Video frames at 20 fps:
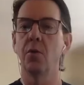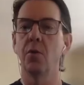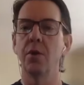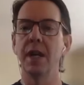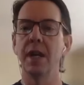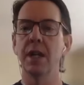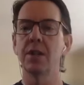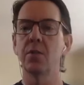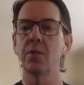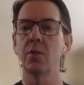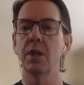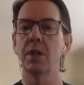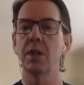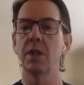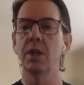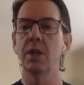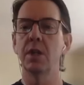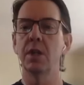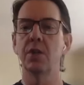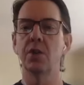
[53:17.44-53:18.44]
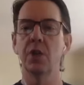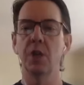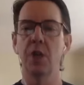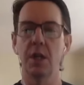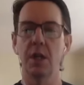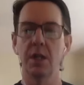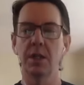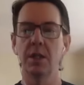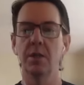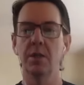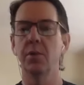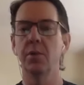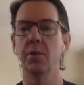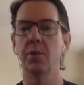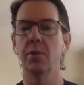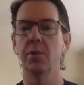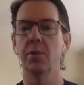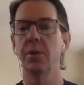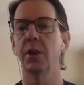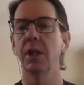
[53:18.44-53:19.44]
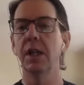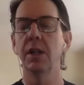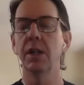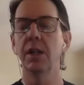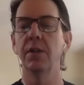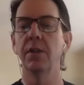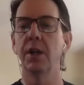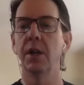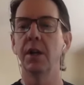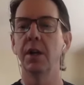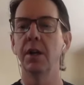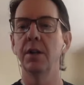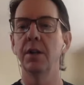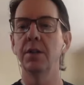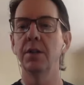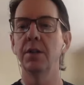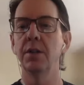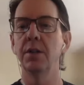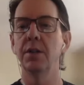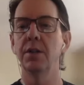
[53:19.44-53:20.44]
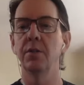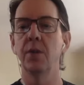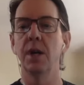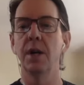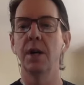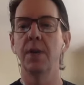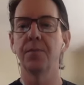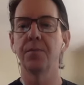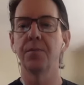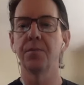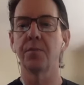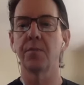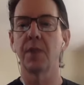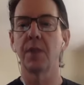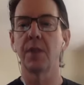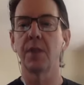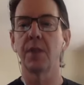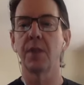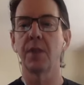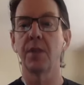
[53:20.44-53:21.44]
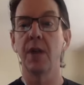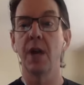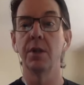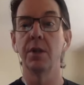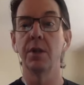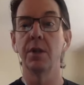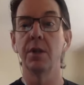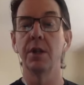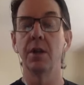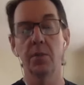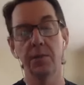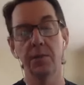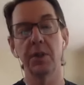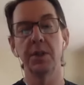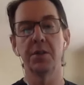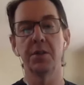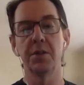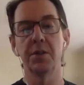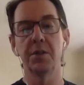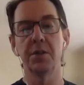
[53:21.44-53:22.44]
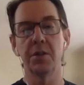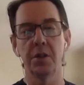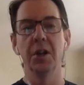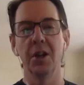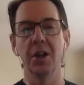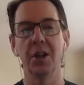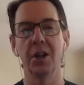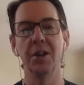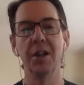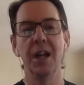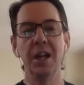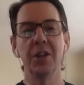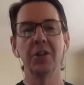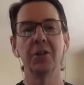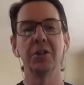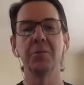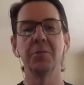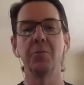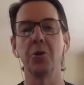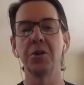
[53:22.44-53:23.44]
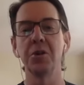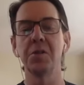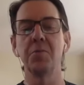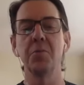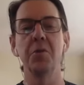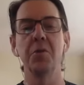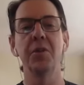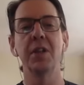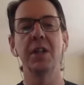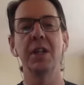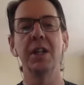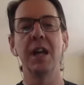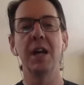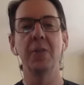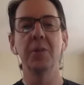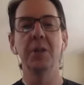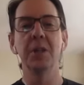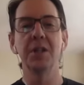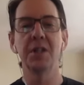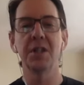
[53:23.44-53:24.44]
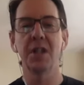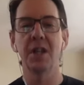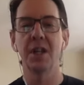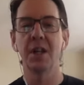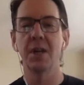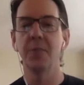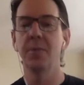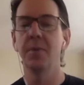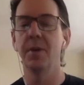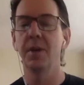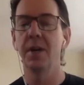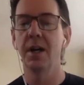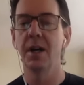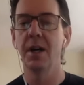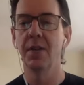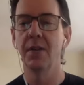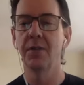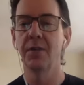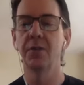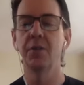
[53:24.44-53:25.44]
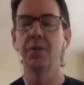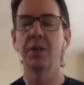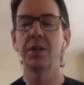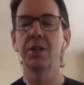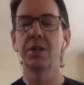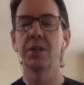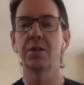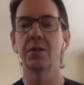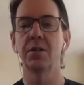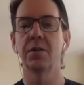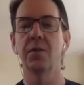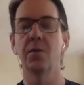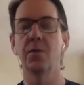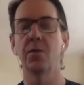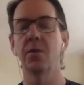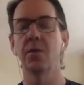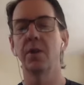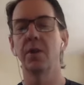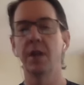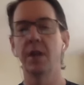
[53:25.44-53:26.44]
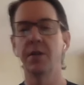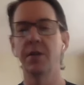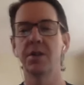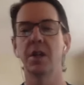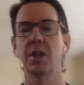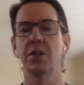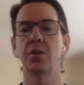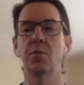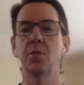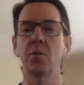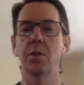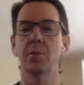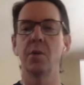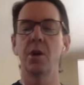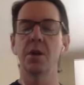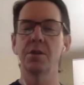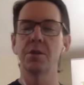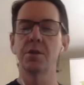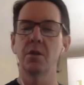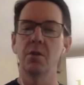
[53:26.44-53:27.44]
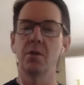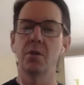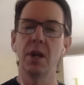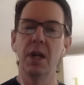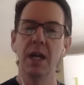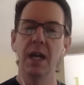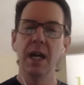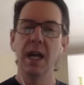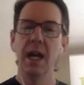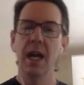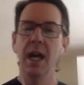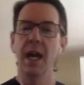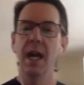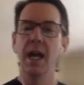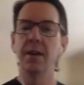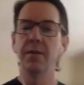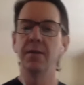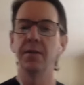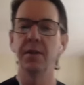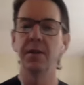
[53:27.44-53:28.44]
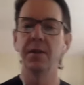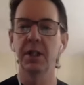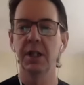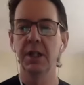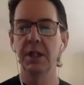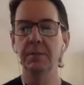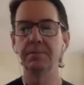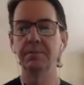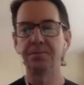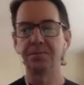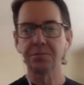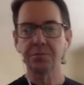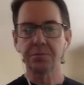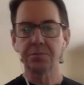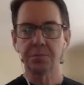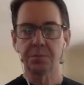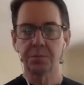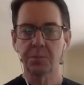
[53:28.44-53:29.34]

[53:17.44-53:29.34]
for next week's session, I did put the link in there. So that one, hopefully it's going to run a little more smoothly now, but it's set up to register for the session with Bosco and Vicky.